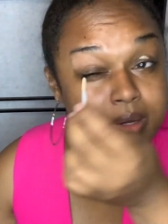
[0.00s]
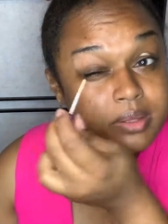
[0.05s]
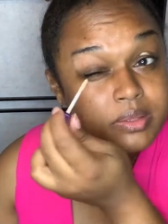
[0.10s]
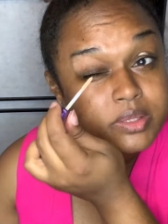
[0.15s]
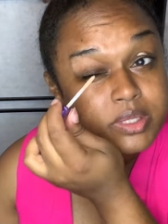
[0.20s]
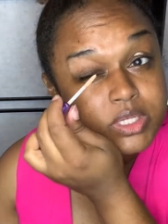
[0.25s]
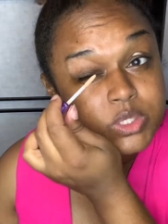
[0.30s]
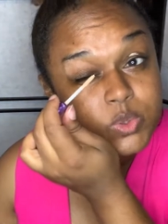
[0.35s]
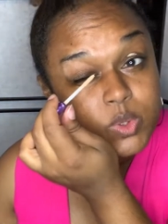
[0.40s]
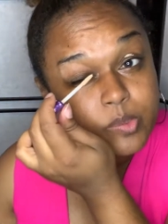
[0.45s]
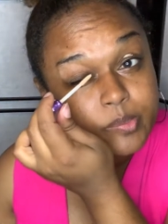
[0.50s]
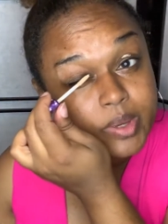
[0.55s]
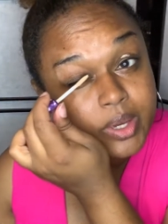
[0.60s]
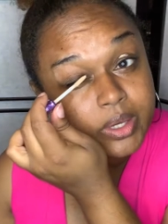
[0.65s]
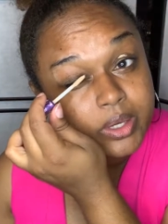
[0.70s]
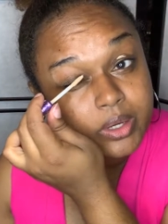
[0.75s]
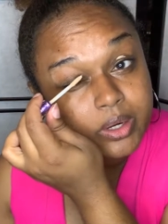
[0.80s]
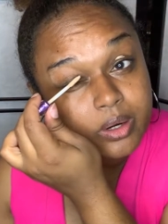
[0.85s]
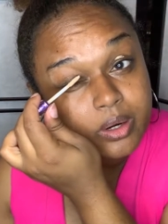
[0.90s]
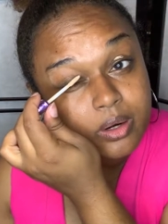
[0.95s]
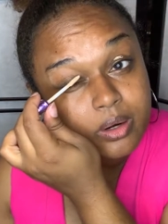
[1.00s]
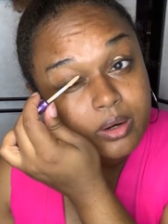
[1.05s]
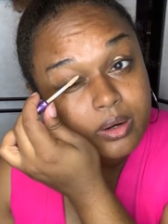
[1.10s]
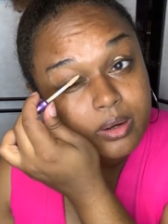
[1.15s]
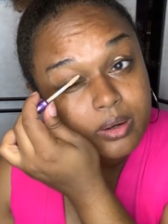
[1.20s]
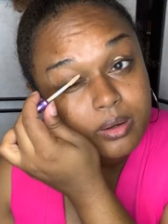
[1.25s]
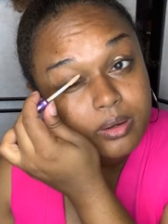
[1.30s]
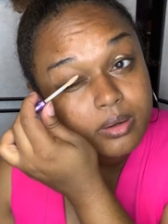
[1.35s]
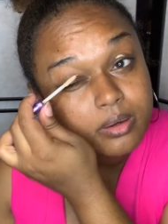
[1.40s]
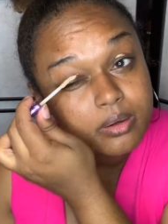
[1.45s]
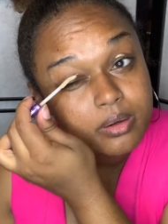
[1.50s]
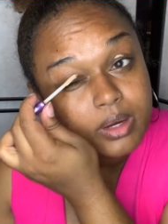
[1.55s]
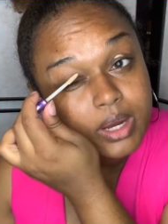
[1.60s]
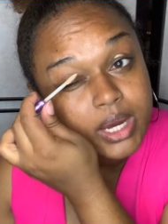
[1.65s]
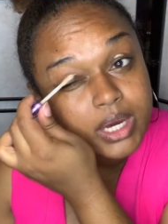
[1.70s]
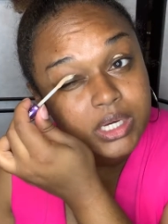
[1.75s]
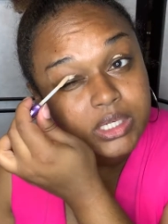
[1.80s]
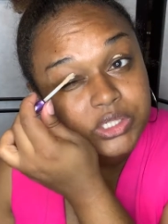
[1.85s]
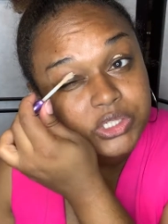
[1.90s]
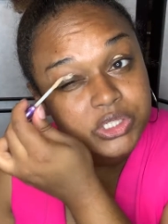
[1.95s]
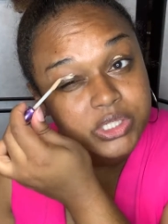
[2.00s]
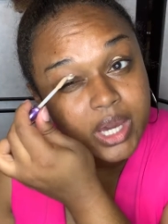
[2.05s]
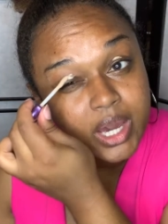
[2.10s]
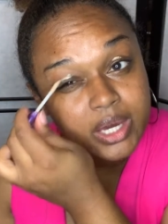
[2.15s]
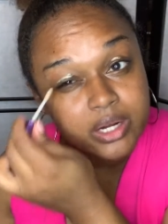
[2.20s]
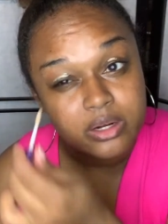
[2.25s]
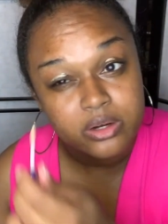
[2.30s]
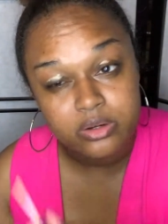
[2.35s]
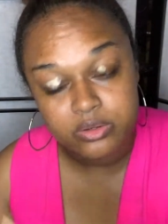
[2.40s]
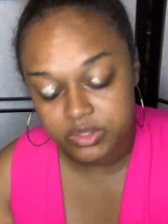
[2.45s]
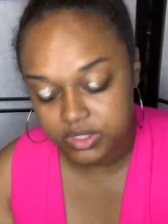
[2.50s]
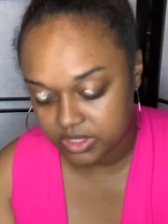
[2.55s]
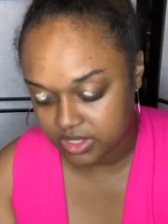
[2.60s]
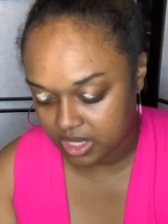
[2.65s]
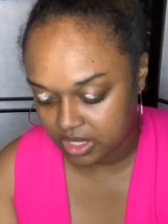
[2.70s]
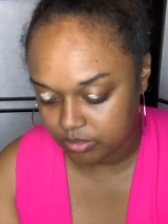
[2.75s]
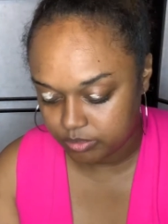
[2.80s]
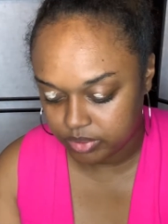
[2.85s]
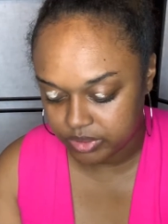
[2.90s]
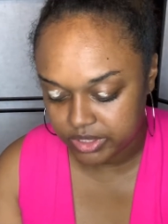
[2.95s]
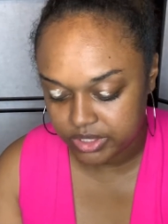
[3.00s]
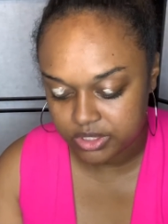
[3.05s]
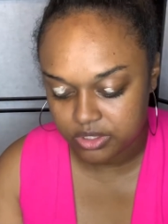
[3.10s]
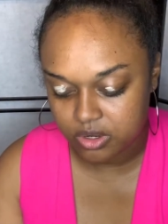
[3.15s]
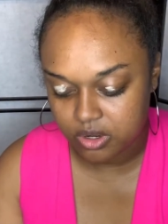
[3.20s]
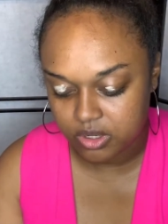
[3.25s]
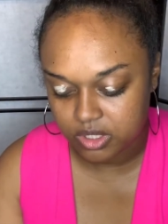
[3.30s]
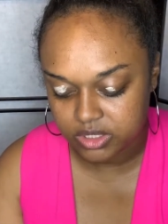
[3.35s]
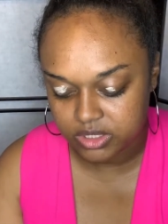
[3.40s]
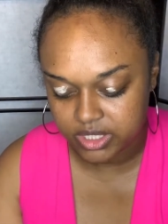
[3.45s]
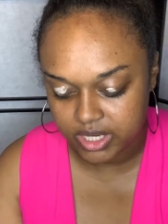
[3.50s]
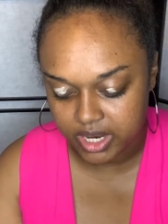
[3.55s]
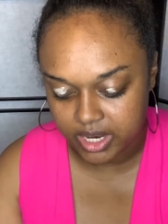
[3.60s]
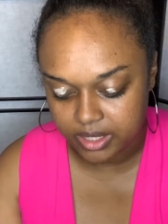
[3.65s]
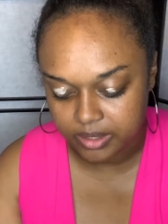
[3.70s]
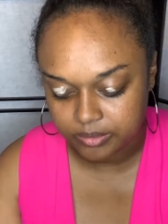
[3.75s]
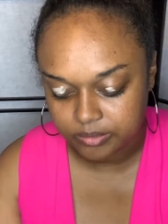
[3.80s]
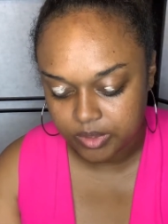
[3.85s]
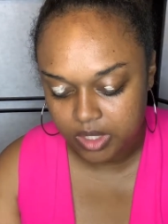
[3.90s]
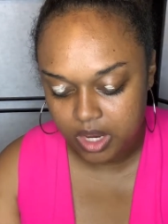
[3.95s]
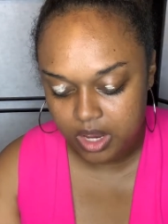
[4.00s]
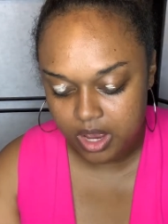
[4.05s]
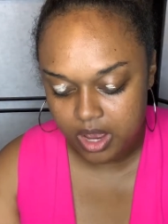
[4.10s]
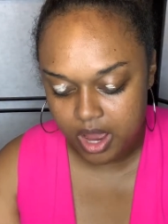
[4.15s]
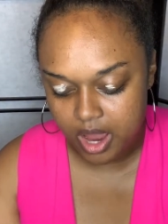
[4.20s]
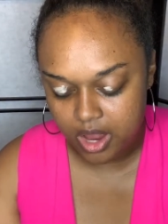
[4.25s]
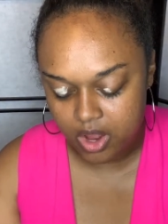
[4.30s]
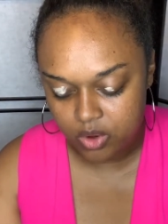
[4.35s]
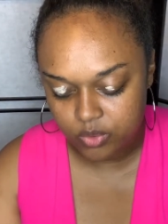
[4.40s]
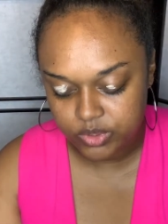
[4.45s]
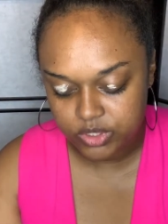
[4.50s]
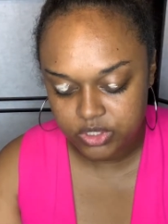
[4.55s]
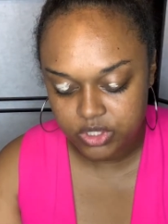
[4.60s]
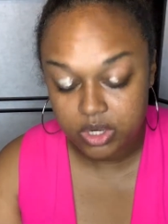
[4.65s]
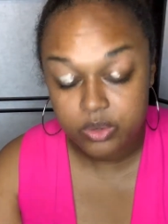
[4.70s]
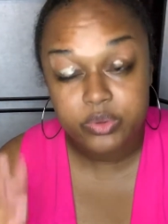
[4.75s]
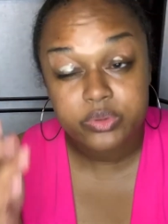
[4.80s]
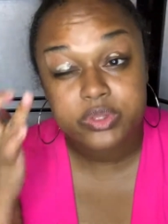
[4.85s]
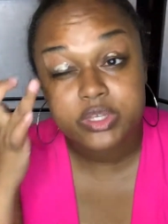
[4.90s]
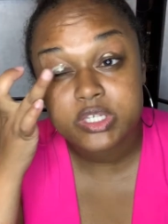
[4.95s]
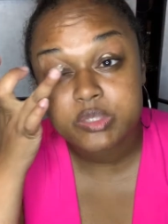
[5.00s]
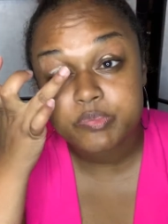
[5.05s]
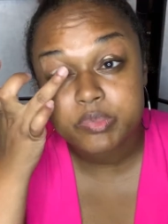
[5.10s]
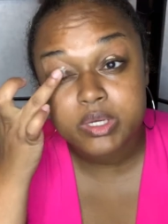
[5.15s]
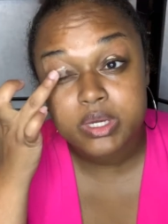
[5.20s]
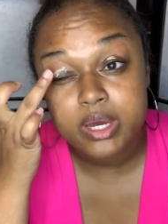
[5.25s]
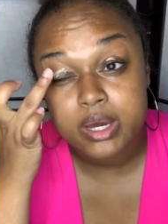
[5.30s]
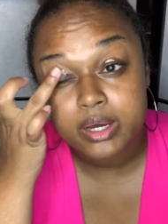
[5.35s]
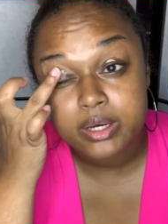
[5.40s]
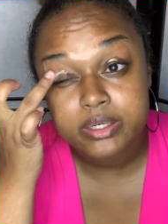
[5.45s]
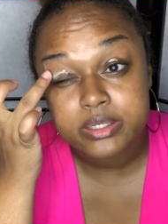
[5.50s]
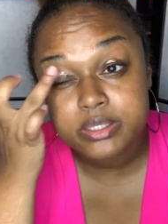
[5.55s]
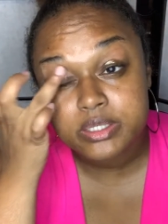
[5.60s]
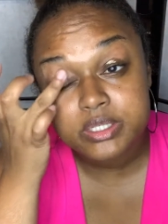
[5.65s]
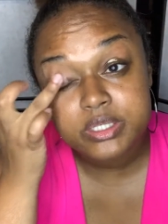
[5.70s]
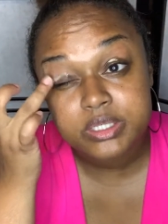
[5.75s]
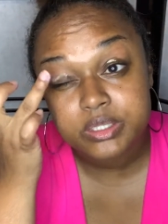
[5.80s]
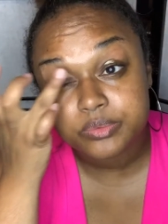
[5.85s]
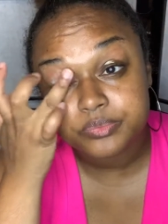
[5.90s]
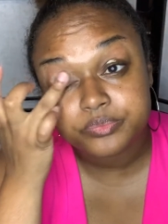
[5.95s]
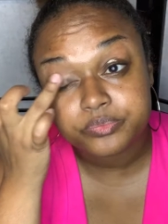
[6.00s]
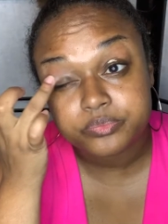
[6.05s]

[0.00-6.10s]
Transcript: This will make your eyeshadow stay in place all day. I always start with this because